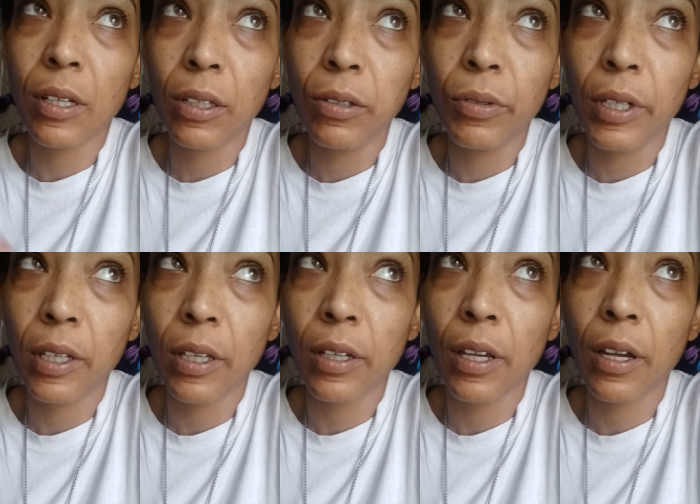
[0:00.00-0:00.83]
including
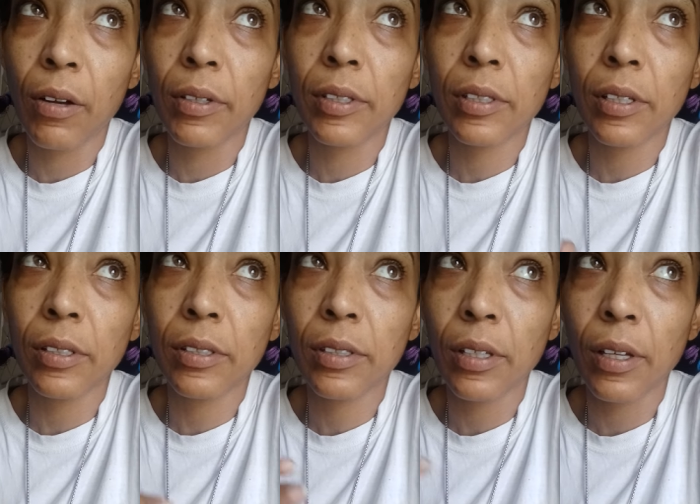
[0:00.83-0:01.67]

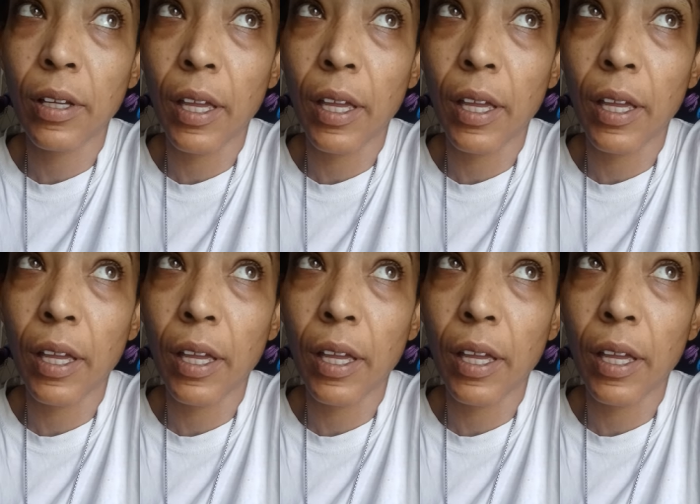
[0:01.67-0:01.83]
inheritance, uh,